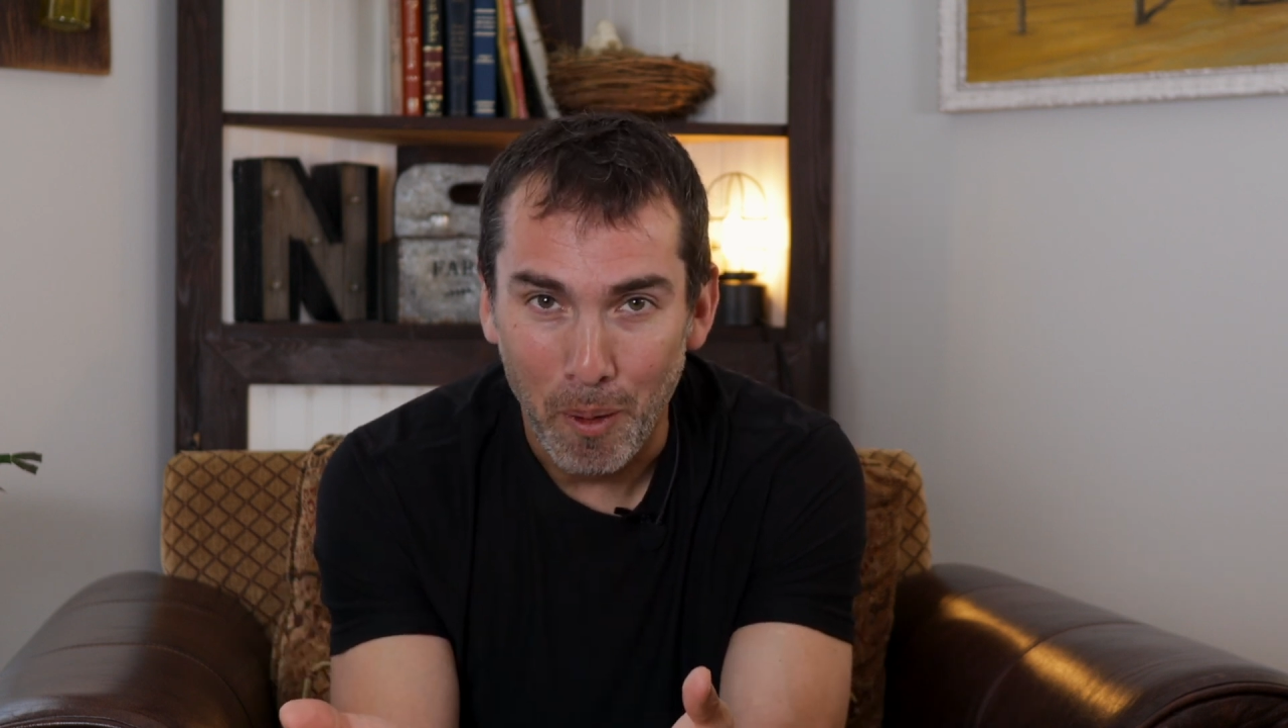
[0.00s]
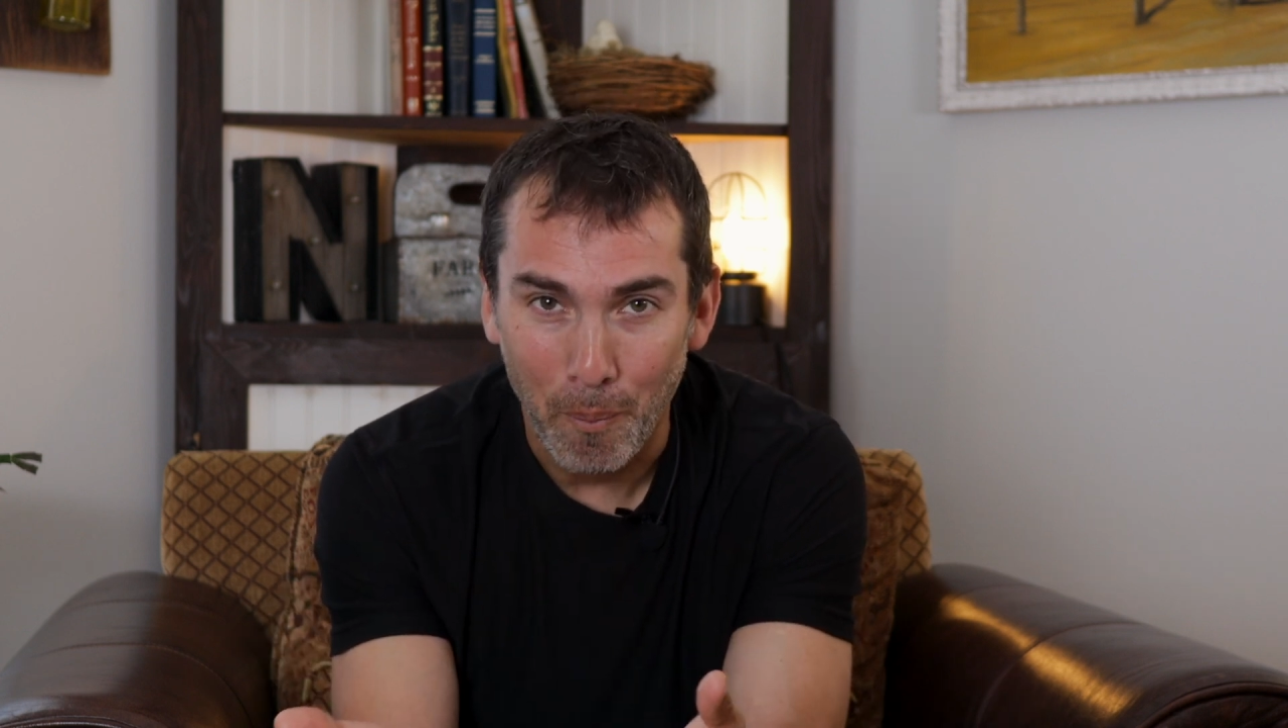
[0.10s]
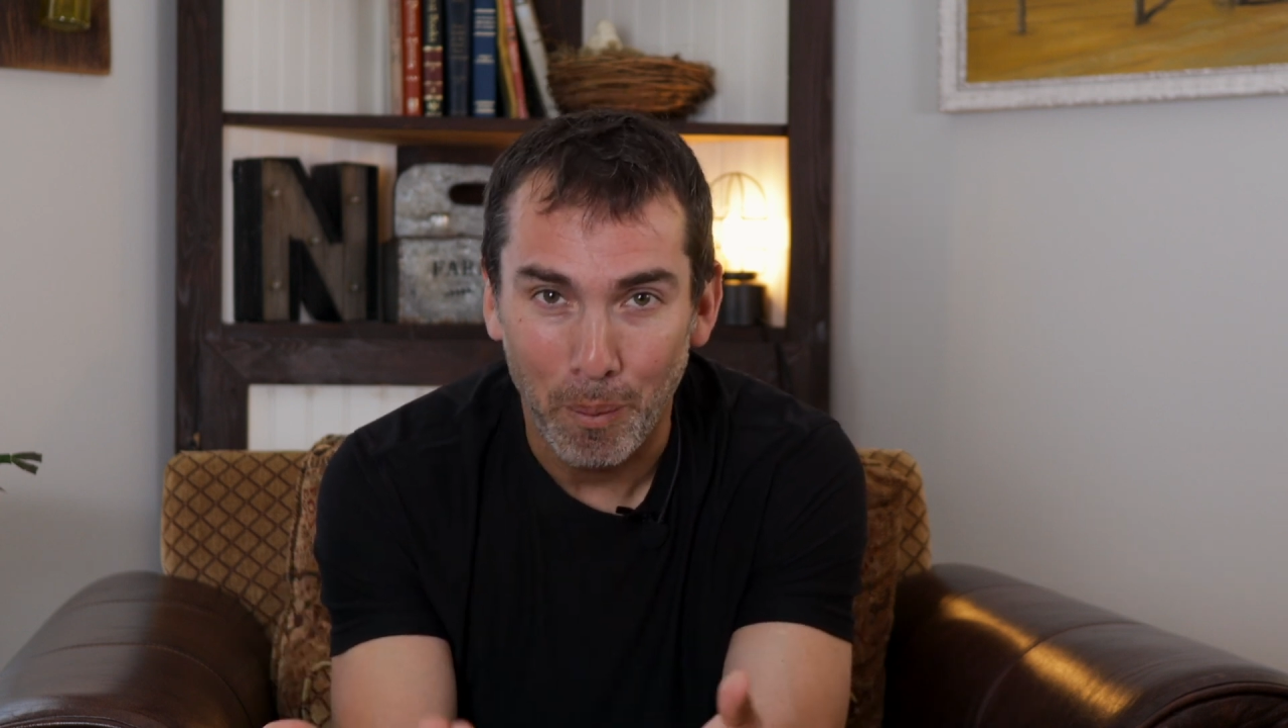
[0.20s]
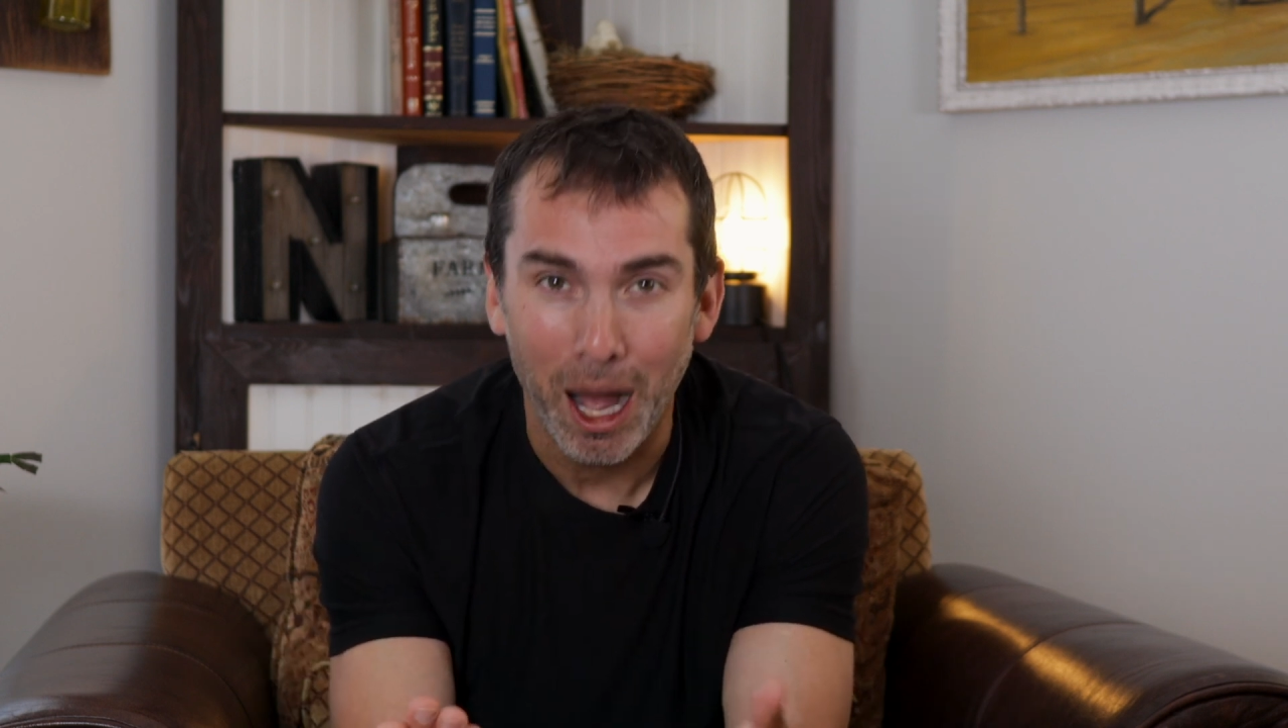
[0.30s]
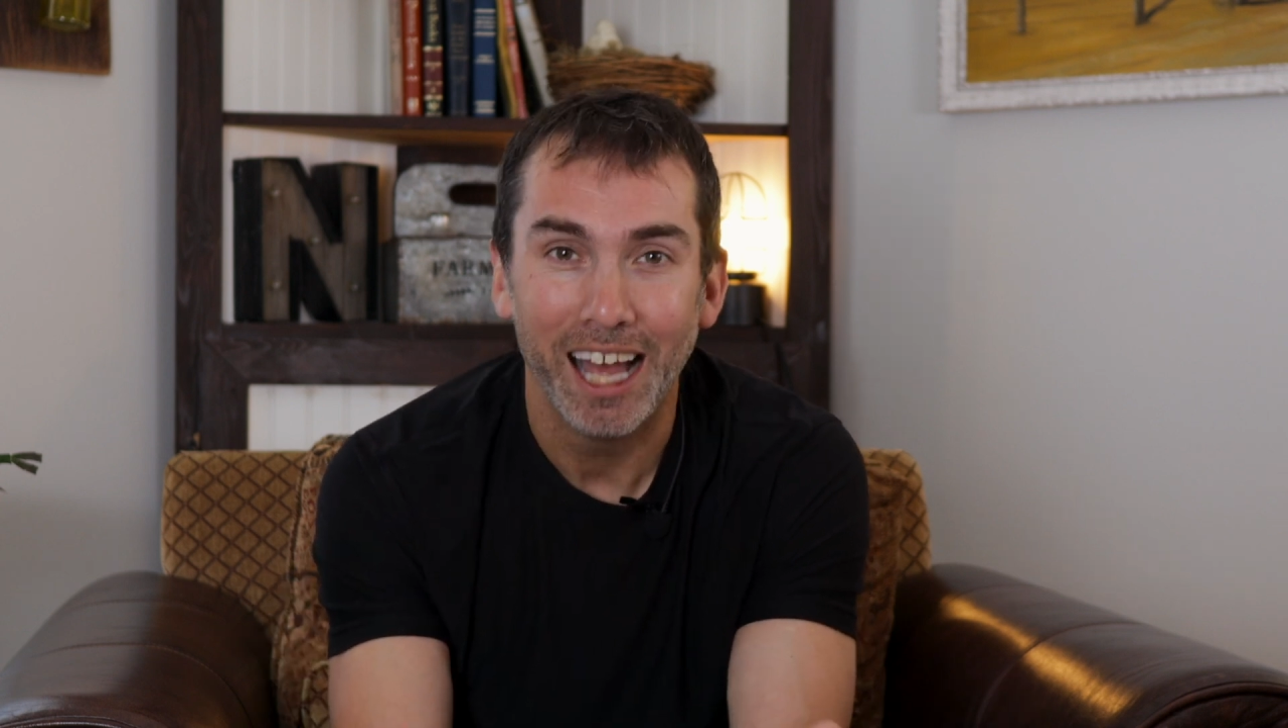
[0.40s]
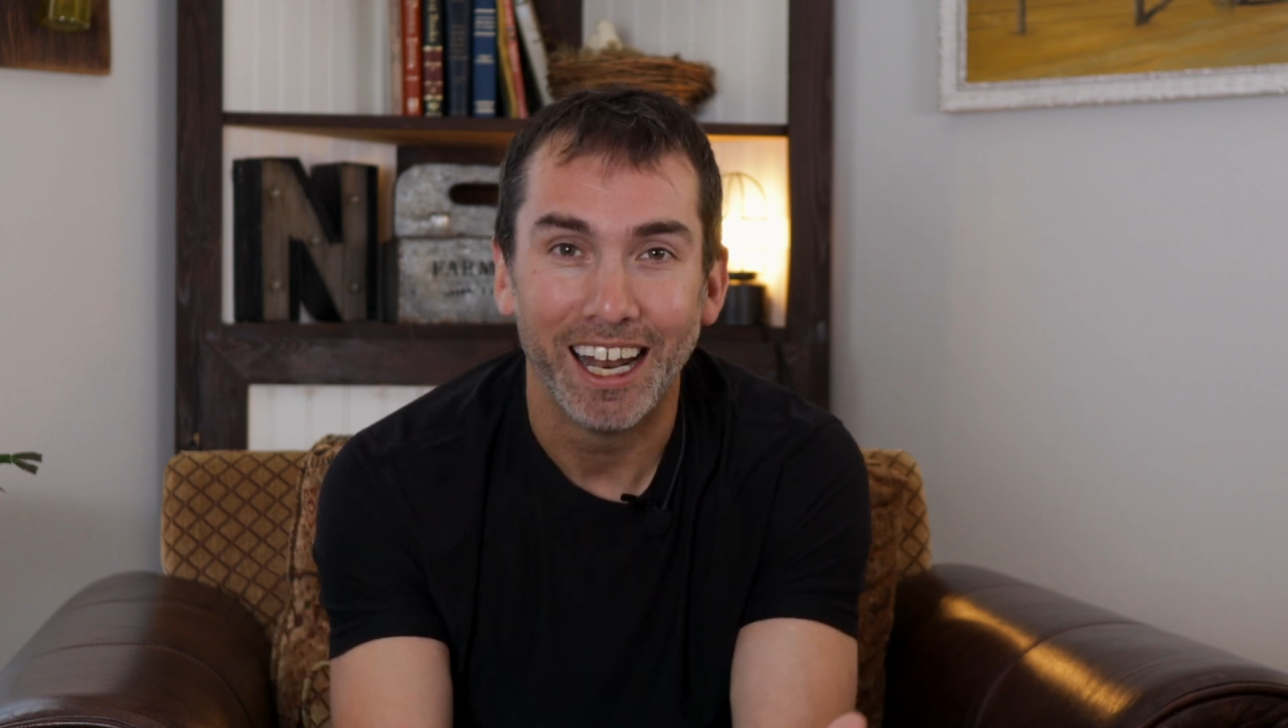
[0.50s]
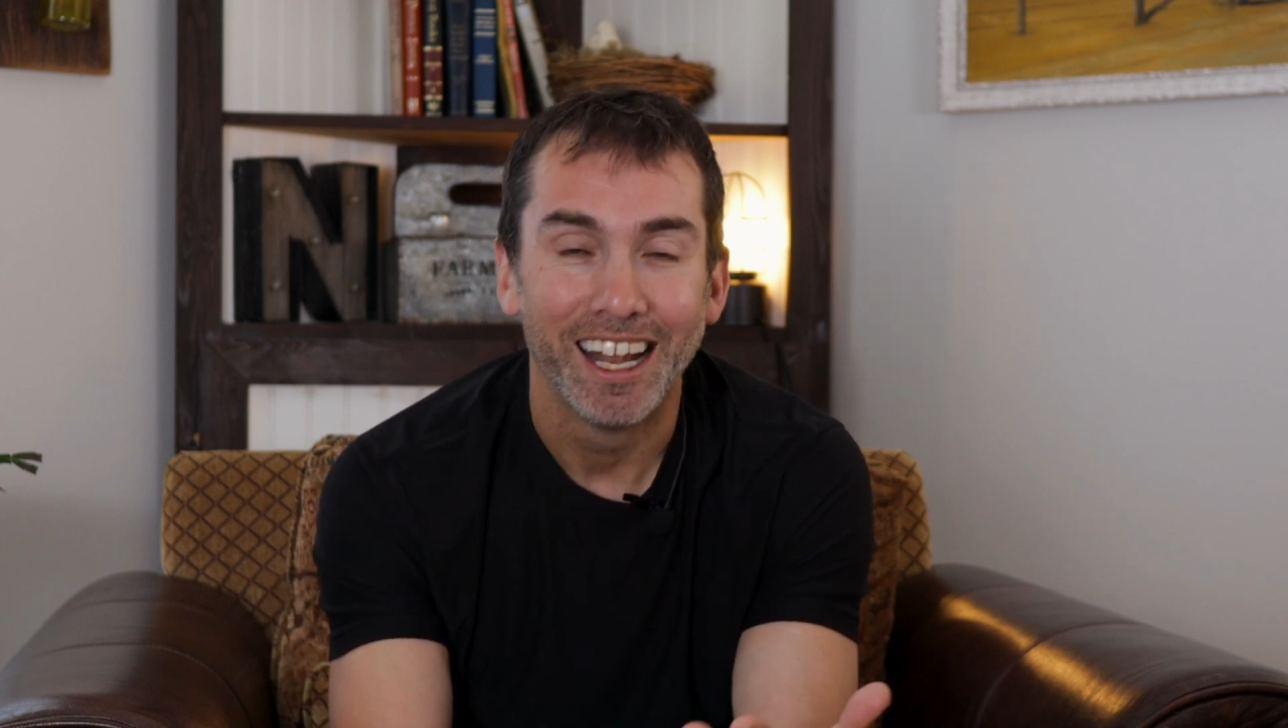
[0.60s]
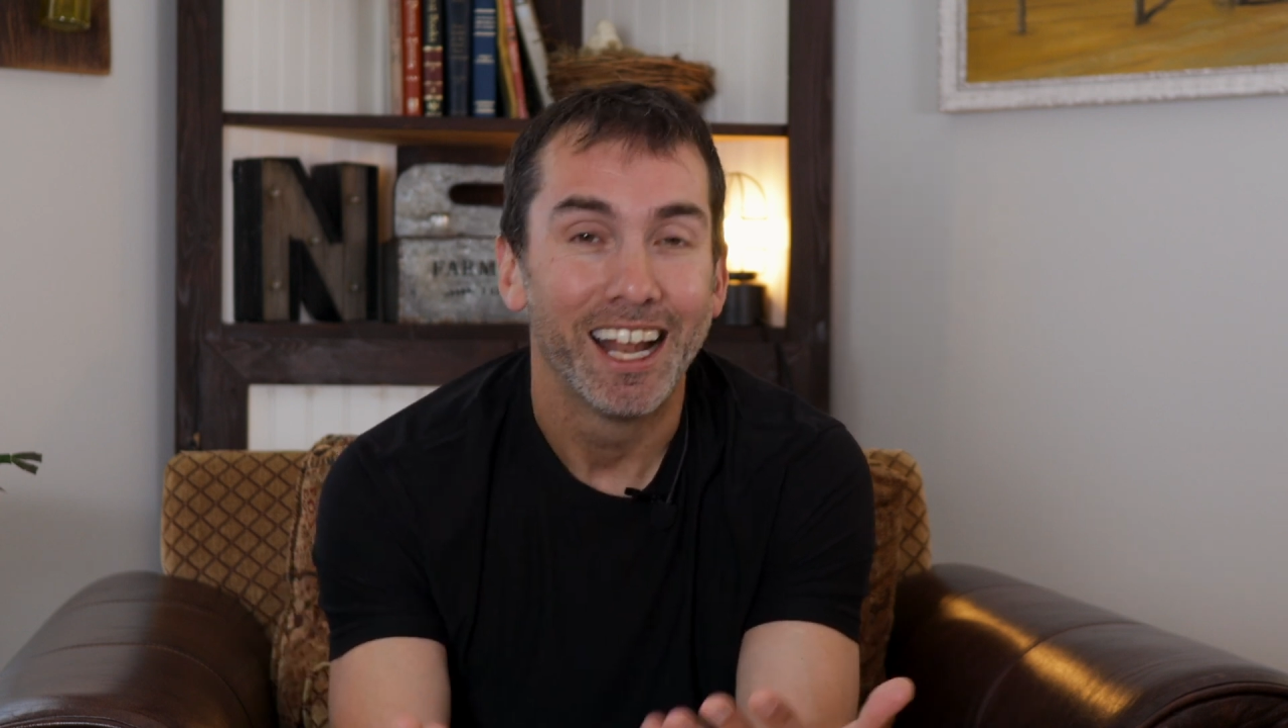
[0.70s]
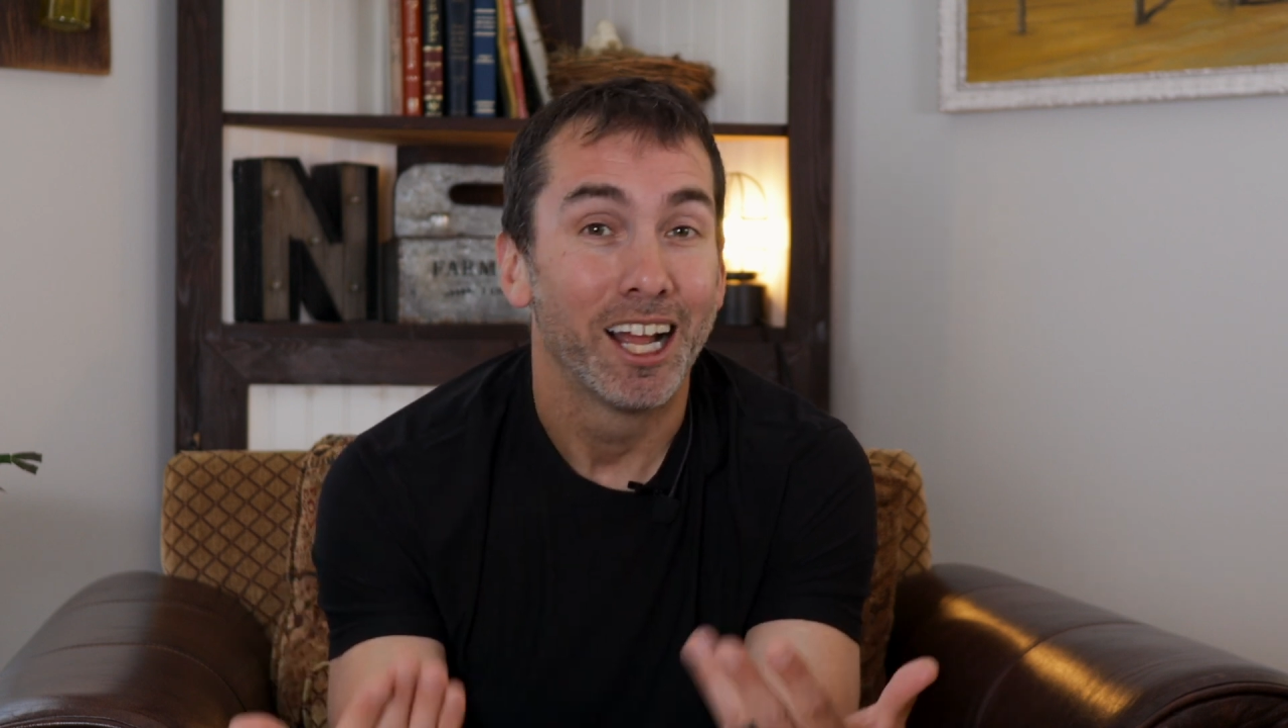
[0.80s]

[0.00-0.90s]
But